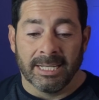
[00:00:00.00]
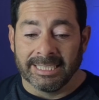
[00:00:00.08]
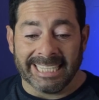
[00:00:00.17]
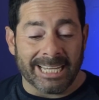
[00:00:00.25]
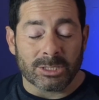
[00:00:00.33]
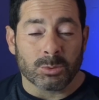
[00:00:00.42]

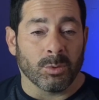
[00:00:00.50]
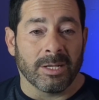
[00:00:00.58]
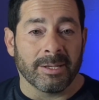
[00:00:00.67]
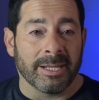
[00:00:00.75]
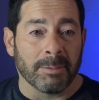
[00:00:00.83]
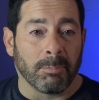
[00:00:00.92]
That's
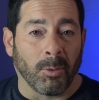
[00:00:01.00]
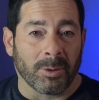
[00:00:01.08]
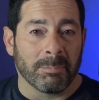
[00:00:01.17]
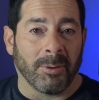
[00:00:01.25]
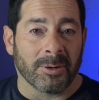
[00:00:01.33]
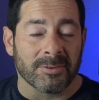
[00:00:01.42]
an important
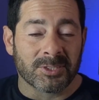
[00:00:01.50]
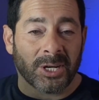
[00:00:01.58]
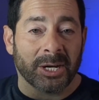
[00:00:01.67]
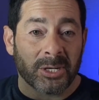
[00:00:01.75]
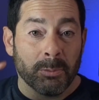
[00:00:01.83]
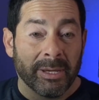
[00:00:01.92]
part of
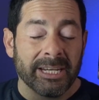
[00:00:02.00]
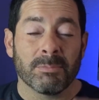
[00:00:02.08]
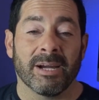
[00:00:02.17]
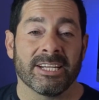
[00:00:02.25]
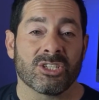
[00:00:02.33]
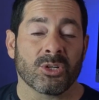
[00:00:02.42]
documenting
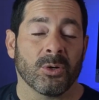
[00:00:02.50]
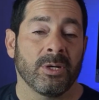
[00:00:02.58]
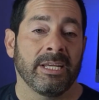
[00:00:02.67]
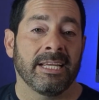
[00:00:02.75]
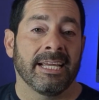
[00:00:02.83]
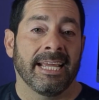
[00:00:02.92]
my
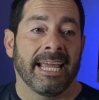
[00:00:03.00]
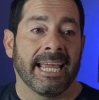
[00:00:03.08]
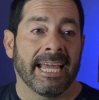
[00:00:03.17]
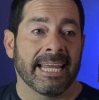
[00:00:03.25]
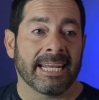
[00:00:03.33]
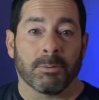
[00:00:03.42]
journey,
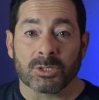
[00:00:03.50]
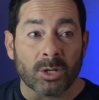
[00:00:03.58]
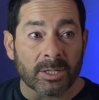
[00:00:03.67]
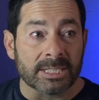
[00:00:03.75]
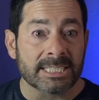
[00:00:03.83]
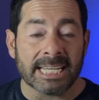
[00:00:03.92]
and I was all
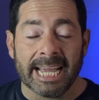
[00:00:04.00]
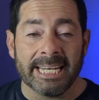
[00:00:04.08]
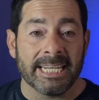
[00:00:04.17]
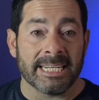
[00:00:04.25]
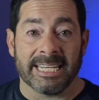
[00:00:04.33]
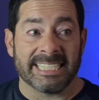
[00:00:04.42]

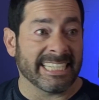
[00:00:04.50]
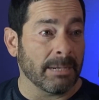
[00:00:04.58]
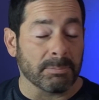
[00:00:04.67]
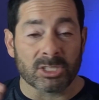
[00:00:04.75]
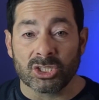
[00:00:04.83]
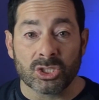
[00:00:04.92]
excited, and I set up
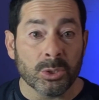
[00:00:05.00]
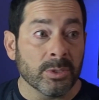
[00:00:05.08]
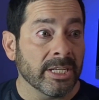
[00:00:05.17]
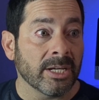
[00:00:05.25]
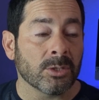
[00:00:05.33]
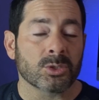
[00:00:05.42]
a
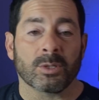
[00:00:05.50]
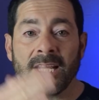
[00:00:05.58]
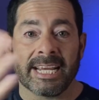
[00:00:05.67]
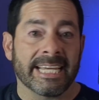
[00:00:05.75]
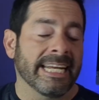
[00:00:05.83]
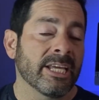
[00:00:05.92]
studio so that I
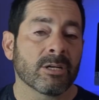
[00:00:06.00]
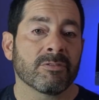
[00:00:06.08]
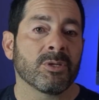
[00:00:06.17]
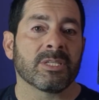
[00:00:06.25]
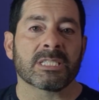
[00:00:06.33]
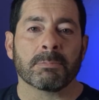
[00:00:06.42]
could interview
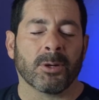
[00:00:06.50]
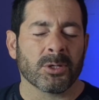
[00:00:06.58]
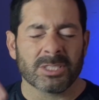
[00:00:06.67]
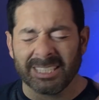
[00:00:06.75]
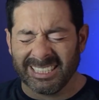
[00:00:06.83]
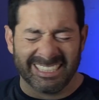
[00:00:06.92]
this
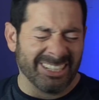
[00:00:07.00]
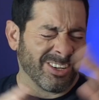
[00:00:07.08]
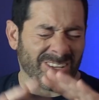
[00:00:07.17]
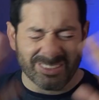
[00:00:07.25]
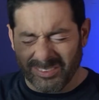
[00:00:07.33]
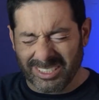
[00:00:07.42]
person and did
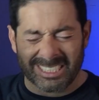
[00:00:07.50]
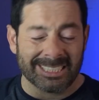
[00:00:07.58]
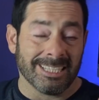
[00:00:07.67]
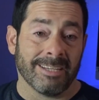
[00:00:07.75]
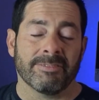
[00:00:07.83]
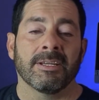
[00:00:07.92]
all of this
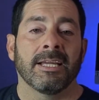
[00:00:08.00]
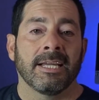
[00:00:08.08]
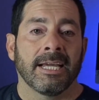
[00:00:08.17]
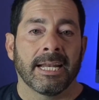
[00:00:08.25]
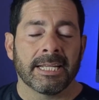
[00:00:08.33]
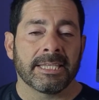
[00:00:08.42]
stuff.
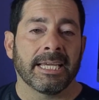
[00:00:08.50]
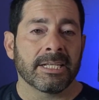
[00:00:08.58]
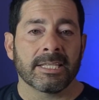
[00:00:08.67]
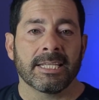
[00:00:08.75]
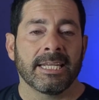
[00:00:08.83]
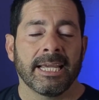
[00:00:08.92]
And at the end of
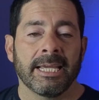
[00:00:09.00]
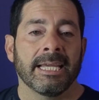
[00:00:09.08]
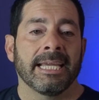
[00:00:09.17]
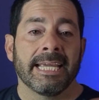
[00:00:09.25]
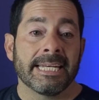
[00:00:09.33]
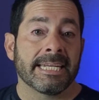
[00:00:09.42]
the day,
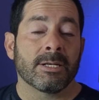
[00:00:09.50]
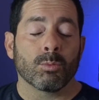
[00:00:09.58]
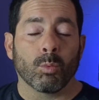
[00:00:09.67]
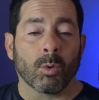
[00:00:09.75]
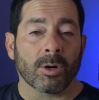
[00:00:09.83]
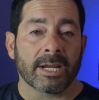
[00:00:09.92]
it didn't
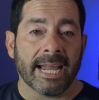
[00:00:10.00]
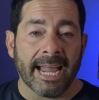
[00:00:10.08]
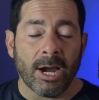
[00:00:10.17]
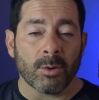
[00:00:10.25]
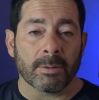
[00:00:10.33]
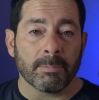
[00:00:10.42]
work
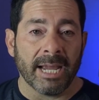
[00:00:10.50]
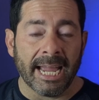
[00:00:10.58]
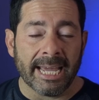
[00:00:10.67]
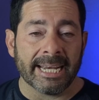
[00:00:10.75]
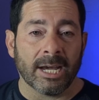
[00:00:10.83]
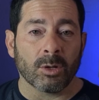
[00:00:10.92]
out and
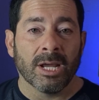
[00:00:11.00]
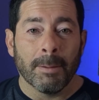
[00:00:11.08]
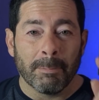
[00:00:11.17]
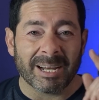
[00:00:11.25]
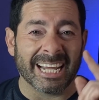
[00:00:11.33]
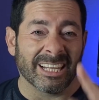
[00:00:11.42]
pan out,
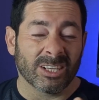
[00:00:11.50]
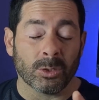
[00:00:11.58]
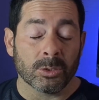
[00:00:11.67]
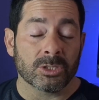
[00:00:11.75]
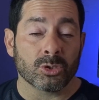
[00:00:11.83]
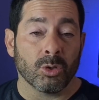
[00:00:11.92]
but I
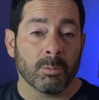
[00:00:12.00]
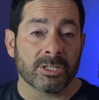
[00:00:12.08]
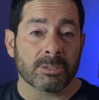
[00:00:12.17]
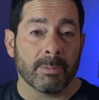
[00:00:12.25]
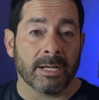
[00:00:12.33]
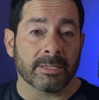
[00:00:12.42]
learned so much
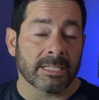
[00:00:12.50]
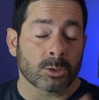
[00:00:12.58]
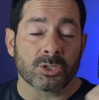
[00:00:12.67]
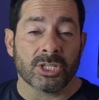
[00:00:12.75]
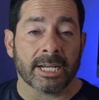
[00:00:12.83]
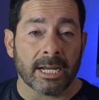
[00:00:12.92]
about that. So
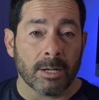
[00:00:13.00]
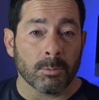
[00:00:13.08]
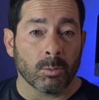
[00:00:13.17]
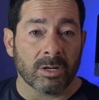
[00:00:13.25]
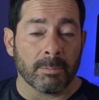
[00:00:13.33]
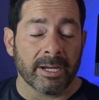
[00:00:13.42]
check out
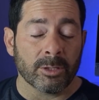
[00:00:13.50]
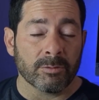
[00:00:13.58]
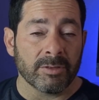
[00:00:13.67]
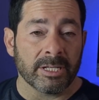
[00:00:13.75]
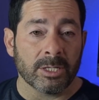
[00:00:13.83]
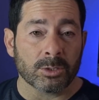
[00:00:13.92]
one of my other
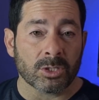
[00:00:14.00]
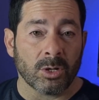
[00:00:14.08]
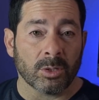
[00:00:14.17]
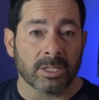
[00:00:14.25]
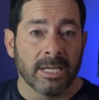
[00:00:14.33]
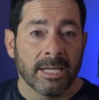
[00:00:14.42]
videos
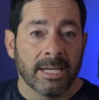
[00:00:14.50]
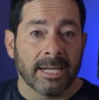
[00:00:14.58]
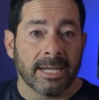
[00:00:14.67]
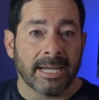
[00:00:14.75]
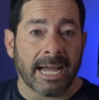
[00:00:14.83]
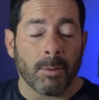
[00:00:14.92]
called
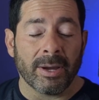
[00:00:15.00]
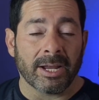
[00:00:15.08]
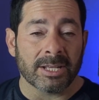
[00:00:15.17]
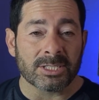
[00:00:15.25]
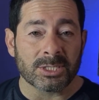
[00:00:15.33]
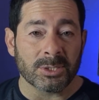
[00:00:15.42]
How I
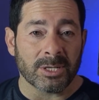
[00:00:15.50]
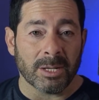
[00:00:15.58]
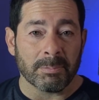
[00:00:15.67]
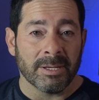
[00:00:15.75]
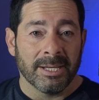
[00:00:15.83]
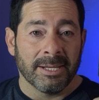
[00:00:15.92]
Got Stood
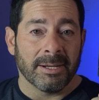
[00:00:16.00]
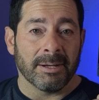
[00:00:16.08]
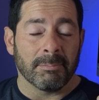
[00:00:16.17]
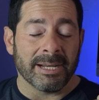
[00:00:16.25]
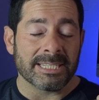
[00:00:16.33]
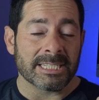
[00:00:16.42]
Up
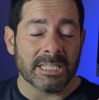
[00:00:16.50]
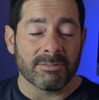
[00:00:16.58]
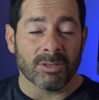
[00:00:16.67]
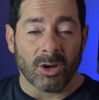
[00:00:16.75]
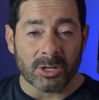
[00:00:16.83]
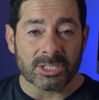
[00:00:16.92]
by Steve
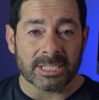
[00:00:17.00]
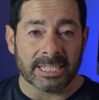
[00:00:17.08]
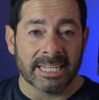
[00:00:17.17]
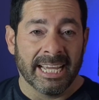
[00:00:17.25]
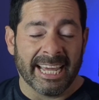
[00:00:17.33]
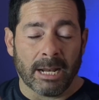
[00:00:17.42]
Larsen,
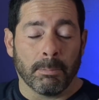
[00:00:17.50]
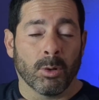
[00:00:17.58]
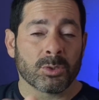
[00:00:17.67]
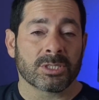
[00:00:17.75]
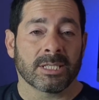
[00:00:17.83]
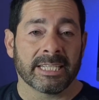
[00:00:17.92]
and I'll
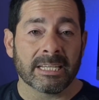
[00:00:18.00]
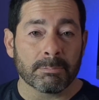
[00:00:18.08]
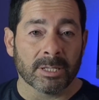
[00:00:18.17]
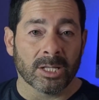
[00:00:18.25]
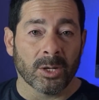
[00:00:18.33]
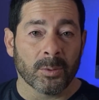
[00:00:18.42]
post a link
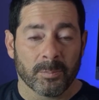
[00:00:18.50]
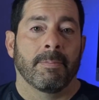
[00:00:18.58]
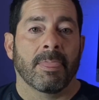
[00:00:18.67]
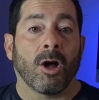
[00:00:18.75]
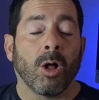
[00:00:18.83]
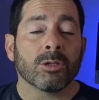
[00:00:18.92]
below.
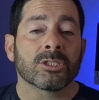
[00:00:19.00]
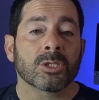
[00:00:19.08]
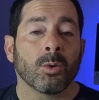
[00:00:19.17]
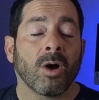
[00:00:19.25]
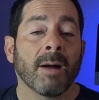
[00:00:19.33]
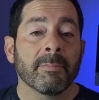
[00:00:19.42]

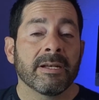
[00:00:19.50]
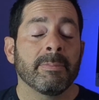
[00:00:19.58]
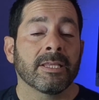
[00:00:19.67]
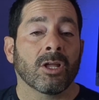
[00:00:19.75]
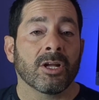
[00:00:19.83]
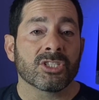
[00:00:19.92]
Also, I'm going to be
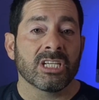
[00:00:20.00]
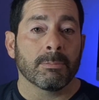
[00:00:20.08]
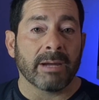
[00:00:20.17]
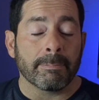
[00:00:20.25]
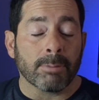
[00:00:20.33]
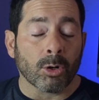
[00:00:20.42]
launching my
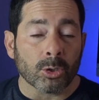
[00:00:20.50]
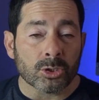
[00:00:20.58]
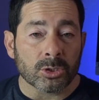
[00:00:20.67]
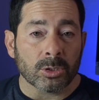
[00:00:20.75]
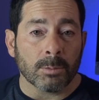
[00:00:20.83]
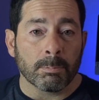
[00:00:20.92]

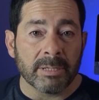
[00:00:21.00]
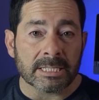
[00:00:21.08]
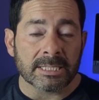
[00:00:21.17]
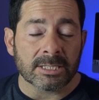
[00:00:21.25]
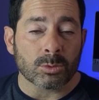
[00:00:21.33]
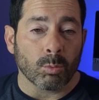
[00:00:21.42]
personal
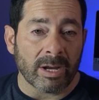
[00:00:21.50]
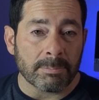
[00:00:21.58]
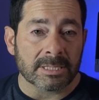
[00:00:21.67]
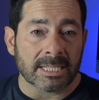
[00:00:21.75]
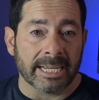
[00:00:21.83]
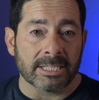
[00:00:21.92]
business
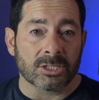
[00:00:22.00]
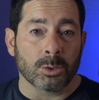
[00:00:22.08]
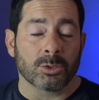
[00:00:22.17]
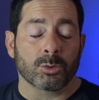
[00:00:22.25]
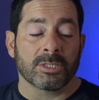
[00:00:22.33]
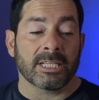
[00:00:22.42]
website soon.
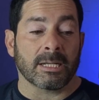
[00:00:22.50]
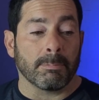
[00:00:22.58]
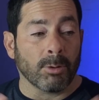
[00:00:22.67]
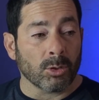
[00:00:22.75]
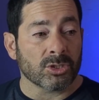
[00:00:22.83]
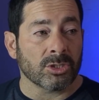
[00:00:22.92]
So it's like a
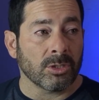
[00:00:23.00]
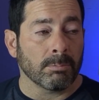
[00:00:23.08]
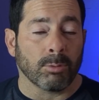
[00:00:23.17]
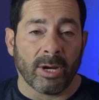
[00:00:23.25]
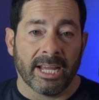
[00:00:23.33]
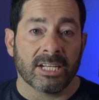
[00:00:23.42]
personal
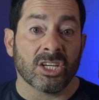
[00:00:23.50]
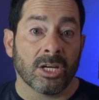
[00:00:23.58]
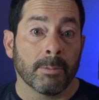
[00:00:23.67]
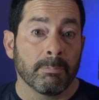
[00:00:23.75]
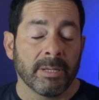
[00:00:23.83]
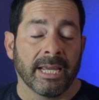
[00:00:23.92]
brand
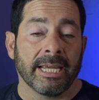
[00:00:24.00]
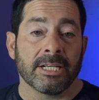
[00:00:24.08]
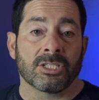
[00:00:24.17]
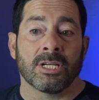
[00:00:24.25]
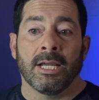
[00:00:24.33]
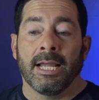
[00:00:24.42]
hub
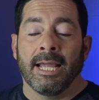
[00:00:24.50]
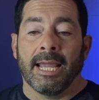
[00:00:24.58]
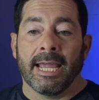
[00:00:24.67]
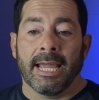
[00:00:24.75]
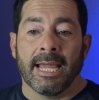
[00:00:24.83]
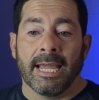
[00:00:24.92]
page.
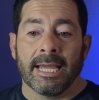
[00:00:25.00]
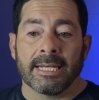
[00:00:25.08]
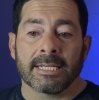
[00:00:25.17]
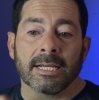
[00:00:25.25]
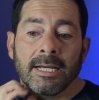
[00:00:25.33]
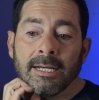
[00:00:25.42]
And
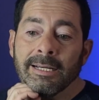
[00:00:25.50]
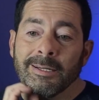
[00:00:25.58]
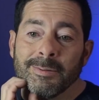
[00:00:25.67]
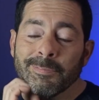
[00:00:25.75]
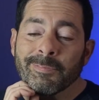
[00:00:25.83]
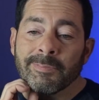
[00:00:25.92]

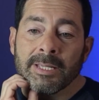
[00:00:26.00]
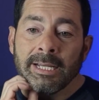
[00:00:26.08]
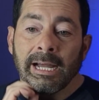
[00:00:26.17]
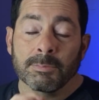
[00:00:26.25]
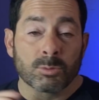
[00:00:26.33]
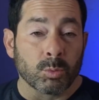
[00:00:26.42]
I'm
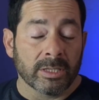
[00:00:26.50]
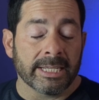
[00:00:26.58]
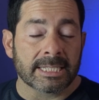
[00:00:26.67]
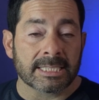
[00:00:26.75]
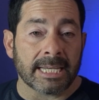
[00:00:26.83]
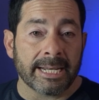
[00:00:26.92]
really
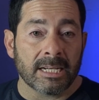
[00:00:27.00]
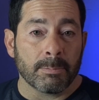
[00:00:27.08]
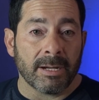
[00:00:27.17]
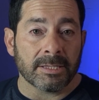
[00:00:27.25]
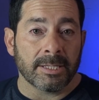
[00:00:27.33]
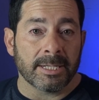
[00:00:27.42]
excited
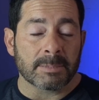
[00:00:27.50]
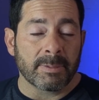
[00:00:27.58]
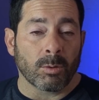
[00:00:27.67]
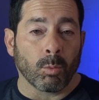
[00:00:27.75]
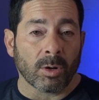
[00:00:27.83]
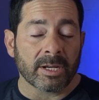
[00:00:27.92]
about that. It's been a
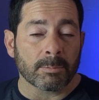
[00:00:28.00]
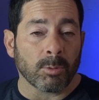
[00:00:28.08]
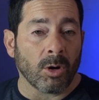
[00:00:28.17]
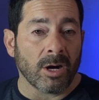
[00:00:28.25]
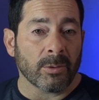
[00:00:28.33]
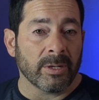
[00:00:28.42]
work in
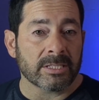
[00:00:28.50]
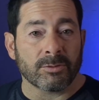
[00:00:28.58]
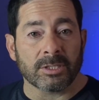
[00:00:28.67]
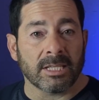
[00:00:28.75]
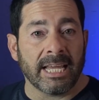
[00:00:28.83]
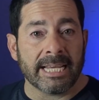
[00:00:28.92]
progress for
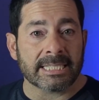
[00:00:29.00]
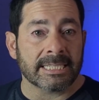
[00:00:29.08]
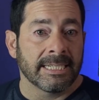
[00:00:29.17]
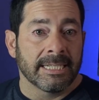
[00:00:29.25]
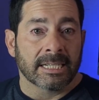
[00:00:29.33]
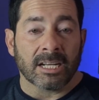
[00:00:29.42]
the last
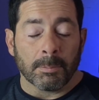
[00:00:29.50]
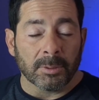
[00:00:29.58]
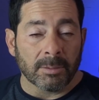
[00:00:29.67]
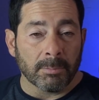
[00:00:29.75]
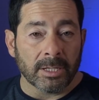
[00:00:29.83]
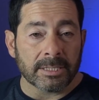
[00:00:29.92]
couple of
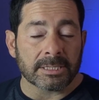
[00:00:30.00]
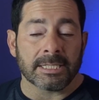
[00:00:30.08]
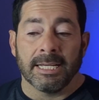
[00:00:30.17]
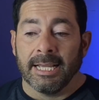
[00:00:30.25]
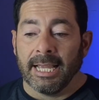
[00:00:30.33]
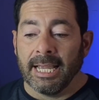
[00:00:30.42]
months.
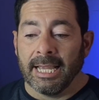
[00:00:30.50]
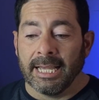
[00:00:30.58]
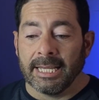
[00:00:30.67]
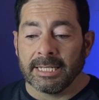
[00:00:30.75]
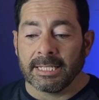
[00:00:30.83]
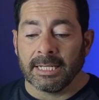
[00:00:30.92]

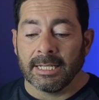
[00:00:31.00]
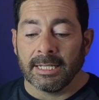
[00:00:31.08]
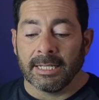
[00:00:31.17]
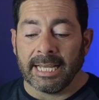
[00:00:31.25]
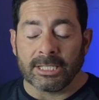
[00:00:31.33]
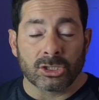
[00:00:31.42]
And
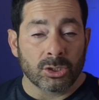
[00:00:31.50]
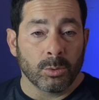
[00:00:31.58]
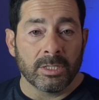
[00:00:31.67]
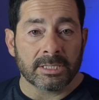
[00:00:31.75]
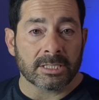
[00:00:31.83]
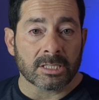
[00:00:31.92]
as soon
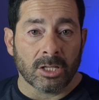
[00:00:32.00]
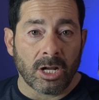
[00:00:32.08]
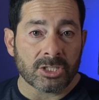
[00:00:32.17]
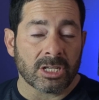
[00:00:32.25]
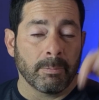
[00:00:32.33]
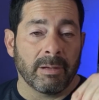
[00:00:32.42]
as it's
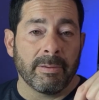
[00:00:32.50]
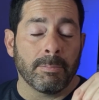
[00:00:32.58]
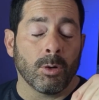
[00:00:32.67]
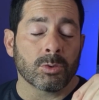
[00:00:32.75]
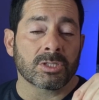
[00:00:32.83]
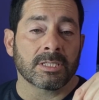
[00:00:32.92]
launched, I'm going to be
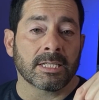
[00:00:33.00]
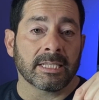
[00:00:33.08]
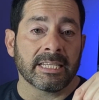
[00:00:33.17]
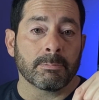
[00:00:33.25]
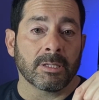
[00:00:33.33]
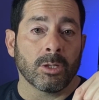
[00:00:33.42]
posting the
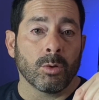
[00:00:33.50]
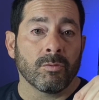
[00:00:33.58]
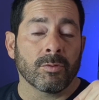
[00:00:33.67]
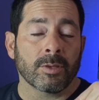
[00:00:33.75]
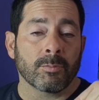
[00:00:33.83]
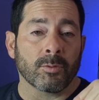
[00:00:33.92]
link below
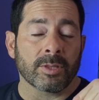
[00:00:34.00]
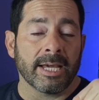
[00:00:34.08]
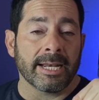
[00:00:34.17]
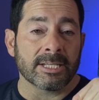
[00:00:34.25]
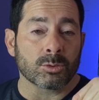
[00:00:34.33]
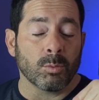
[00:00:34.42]
for that
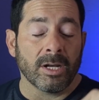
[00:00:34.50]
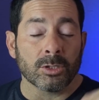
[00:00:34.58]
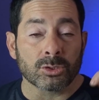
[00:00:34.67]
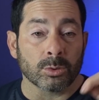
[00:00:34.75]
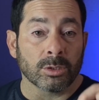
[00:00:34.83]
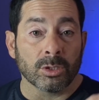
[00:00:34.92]
as well.
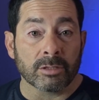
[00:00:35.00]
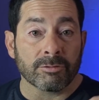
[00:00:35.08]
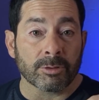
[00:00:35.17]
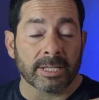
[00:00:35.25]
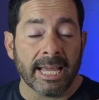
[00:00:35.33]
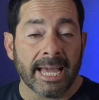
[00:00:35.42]
So look for
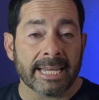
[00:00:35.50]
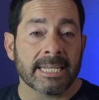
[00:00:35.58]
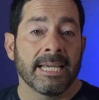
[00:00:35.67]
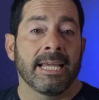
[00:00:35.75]
that.